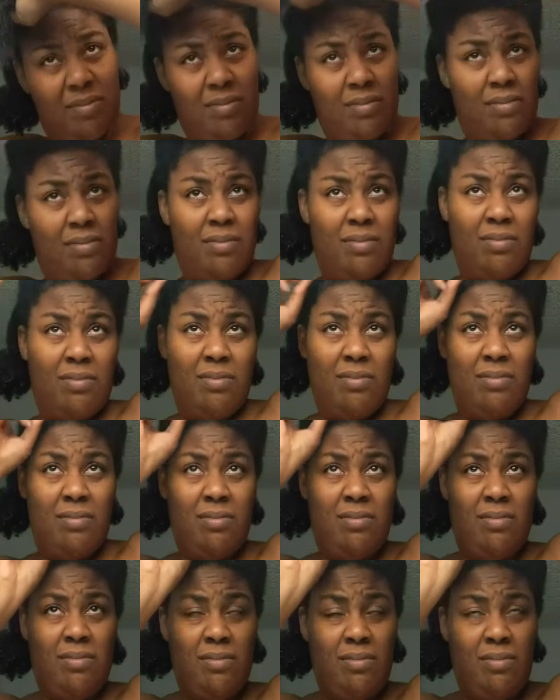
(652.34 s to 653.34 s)

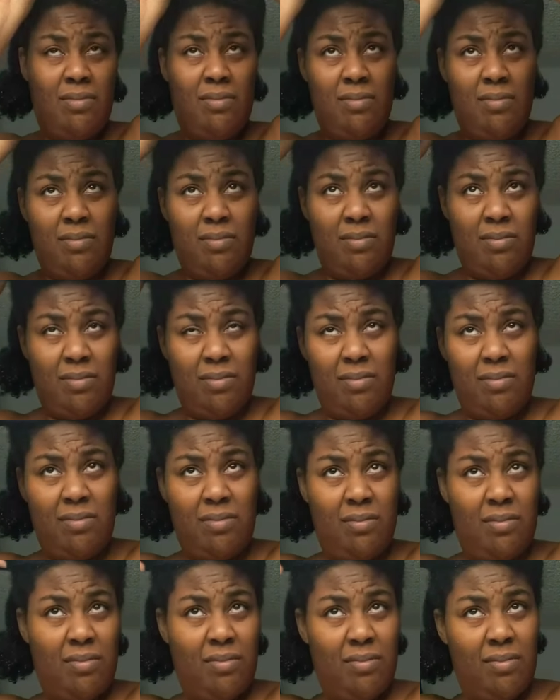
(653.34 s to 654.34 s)

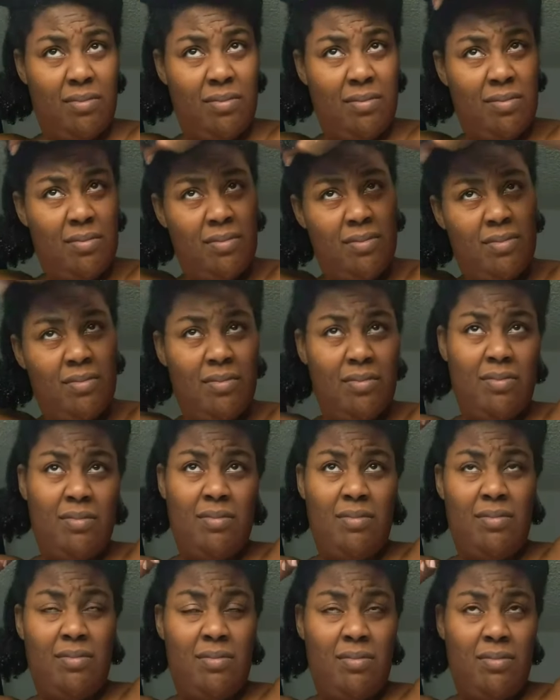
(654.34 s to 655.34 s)

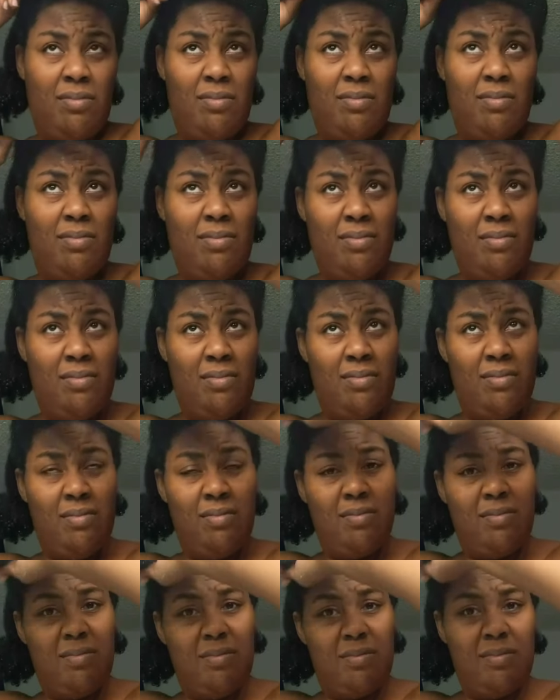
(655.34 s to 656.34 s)

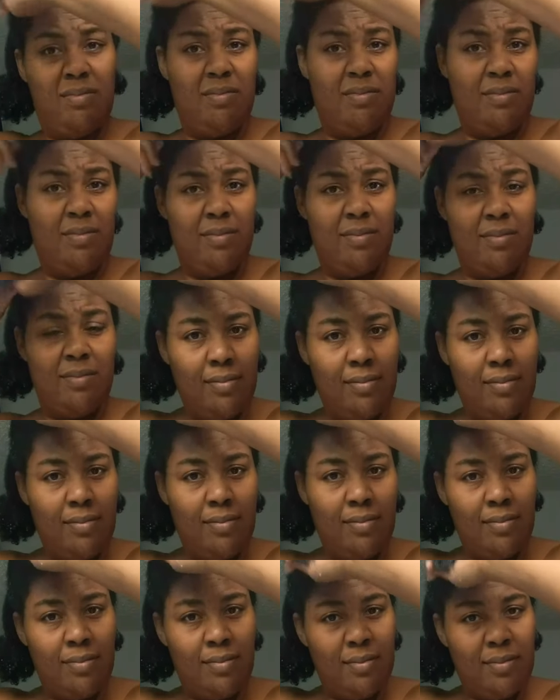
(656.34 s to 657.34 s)

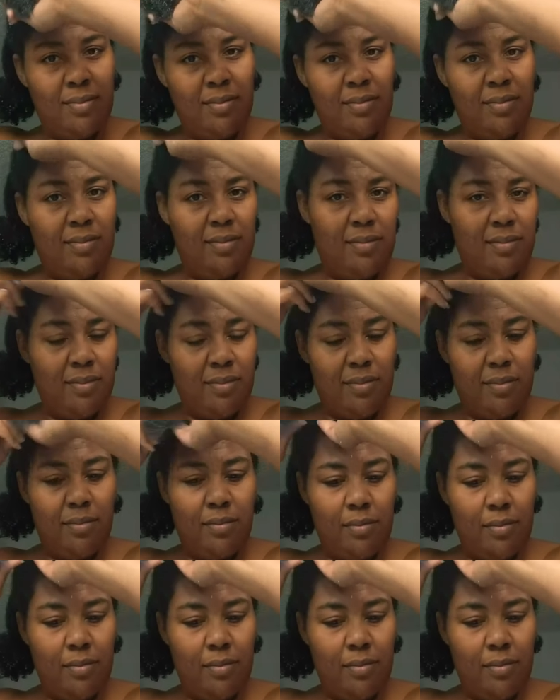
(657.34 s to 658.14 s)
No one is speaking in this clip.